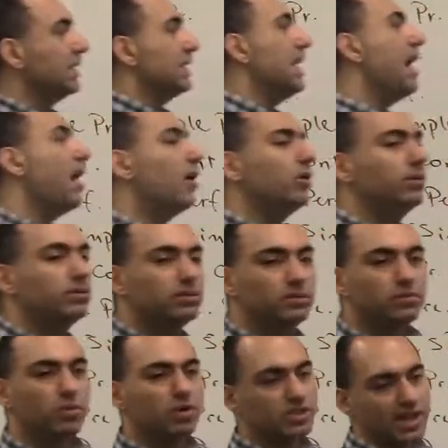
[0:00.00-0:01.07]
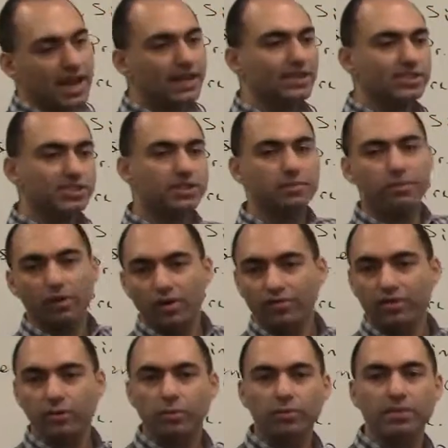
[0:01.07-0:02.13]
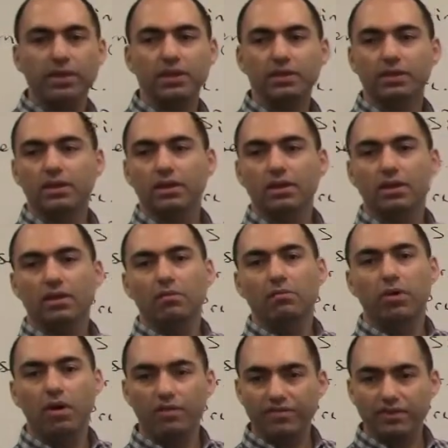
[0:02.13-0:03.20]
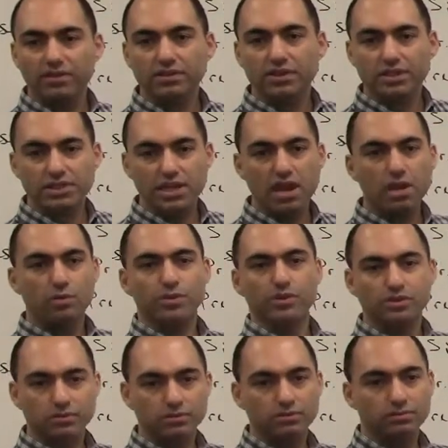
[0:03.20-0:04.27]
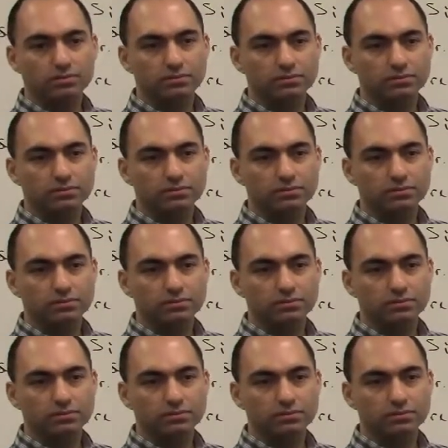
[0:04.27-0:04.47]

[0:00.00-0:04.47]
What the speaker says: Now, more challenging than perfect would be perfect continuous.